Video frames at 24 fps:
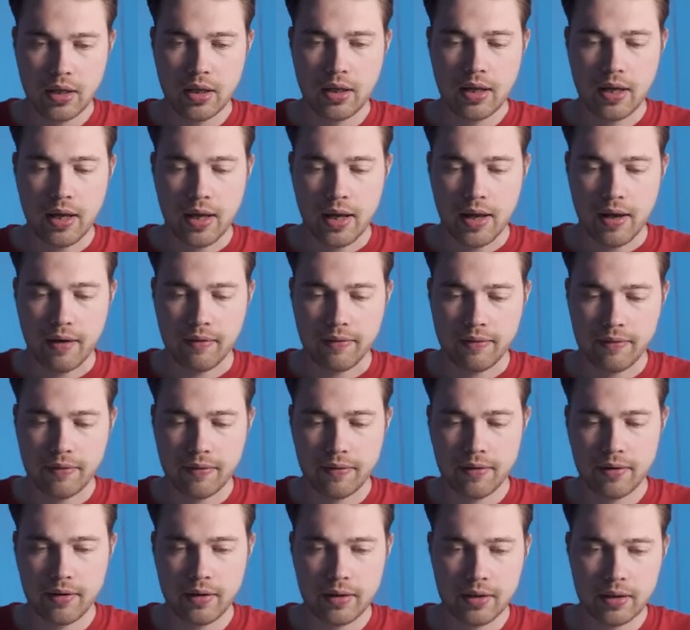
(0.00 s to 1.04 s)
F,
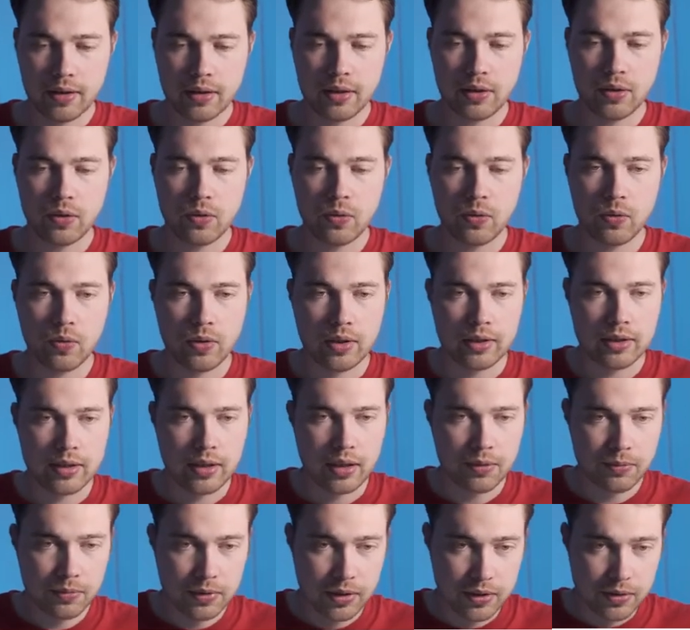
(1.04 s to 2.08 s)
Q, and
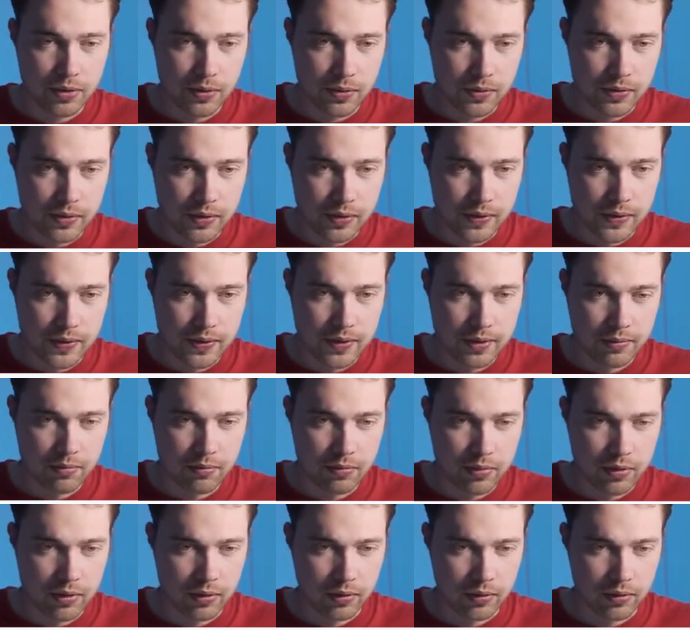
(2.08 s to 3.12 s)
then we need to use this
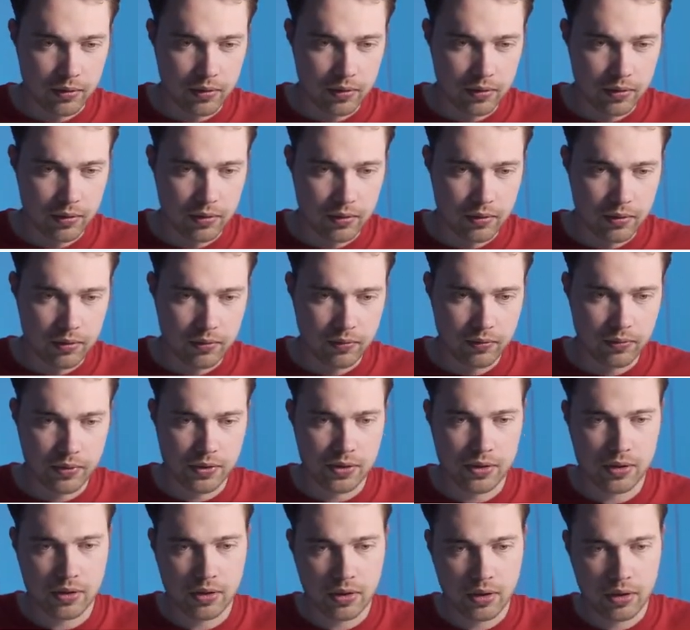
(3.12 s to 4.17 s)
symbol
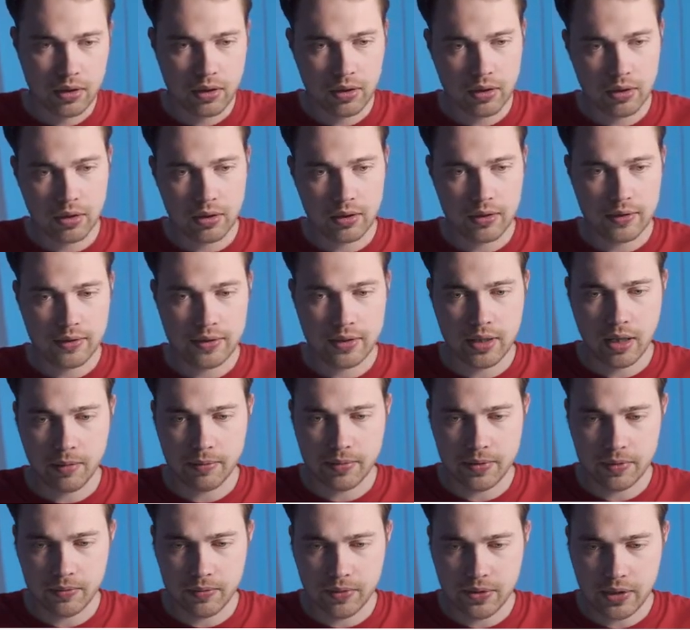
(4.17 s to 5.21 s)
which
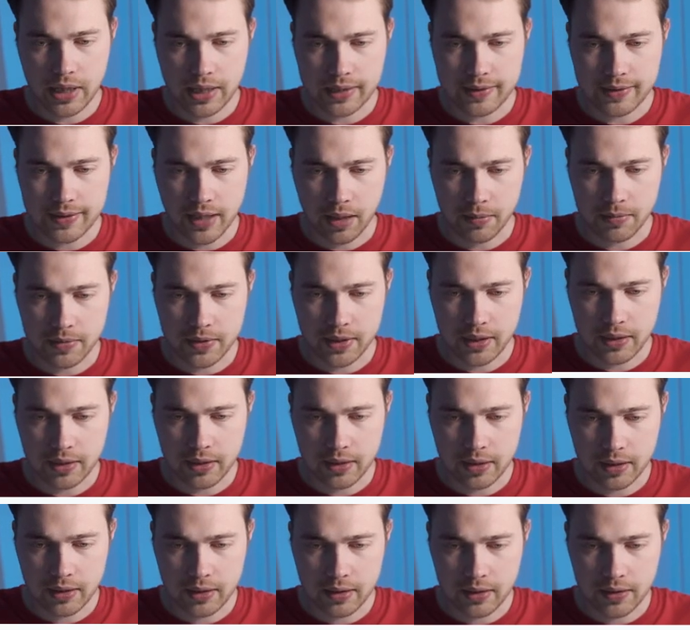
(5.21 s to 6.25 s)
does subset
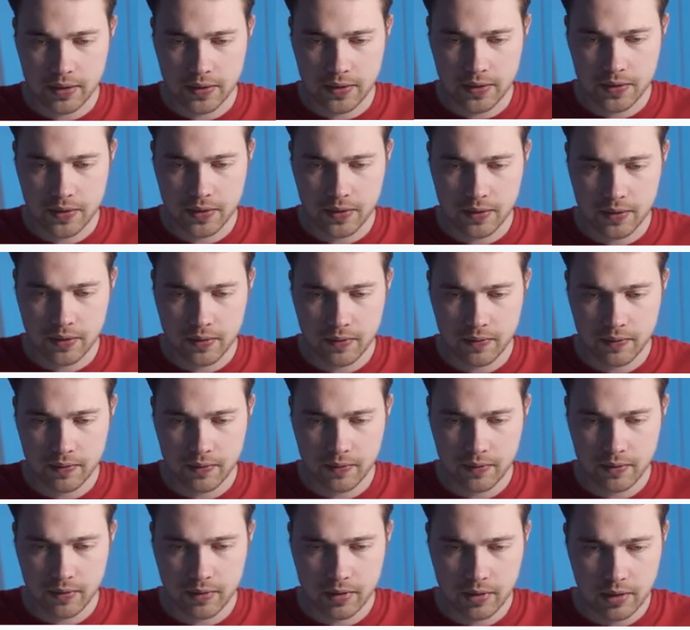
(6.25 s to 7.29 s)
like this.
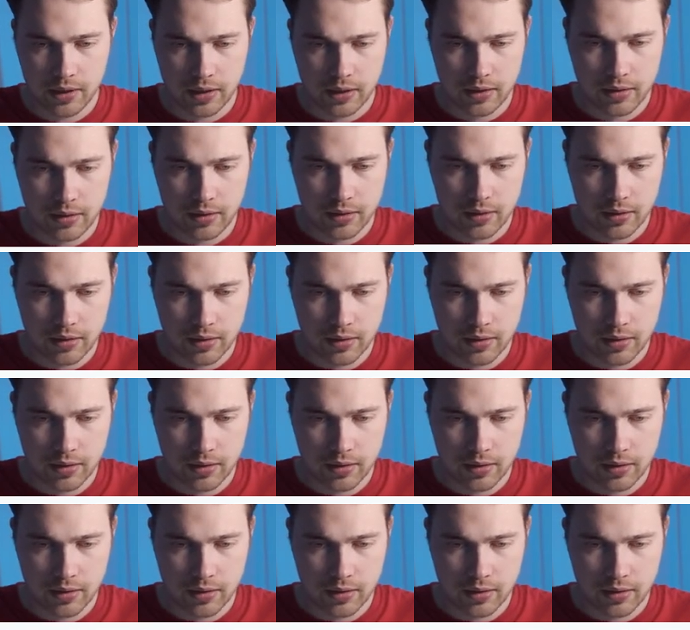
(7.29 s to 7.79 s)
H.